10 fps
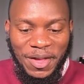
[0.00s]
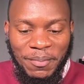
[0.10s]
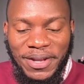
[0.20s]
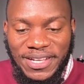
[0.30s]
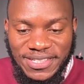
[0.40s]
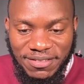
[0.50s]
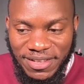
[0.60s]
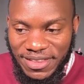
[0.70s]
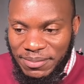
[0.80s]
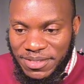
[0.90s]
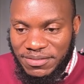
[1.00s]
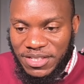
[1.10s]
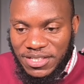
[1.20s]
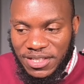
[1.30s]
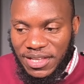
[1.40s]
Men are saving themselves,
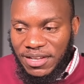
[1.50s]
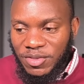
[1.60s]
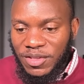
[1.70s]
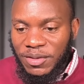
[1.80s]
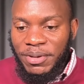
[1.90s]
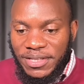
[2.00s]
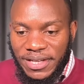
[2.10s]
changing their lives for the better.